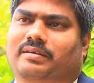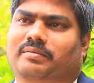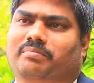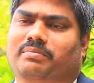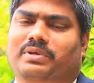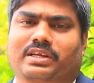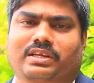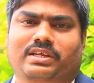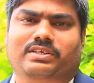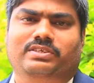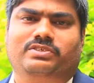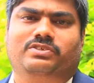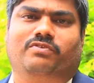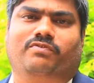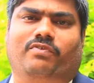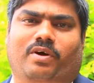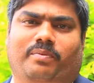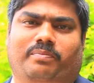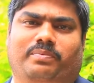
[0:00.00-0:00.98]
Millions
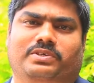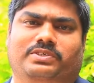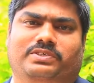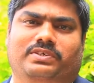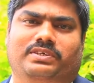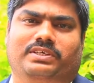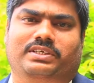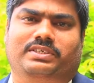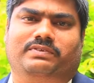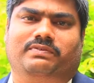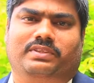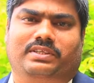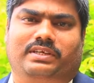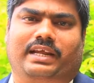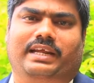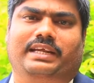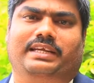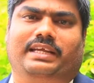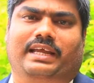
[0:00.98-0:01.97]
of opportunities for the
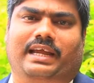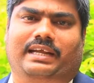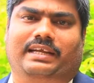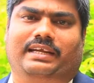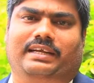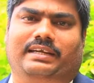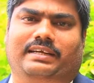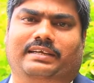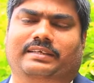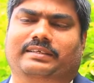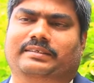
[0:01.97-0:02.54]
right candidate.